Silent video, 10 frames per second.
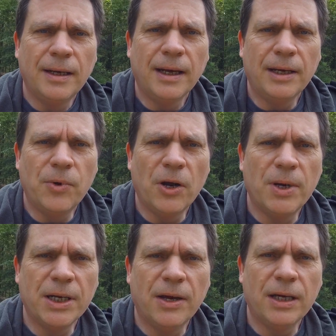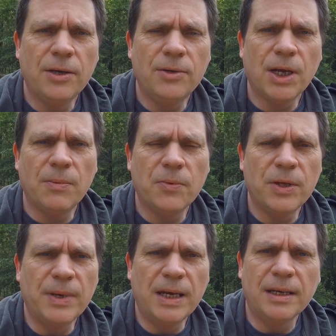And where am I going? Who's coming
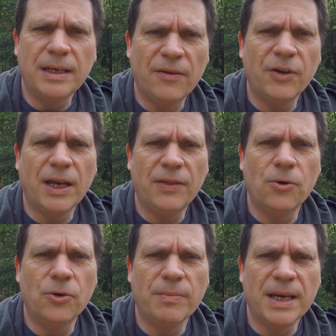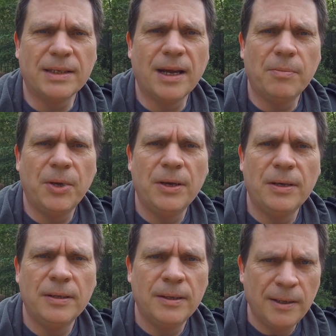with me? And never get the order messed up.
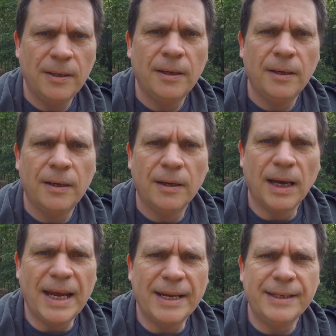Later.